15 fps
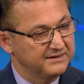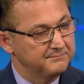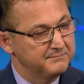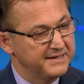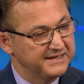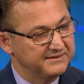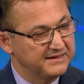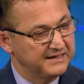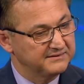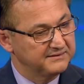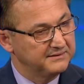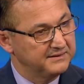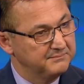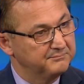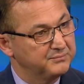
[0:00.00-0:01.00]
make that
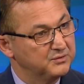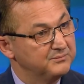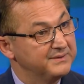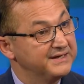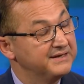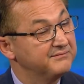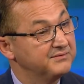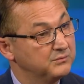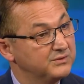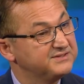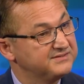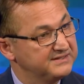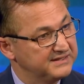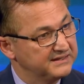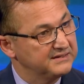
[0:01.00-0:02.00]
improvement. We
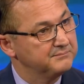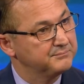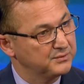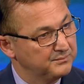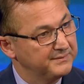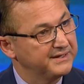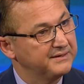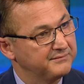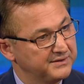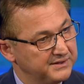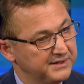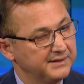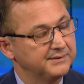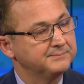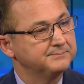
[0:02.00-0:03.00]
see that improvement every
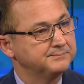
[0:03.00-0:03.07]
year.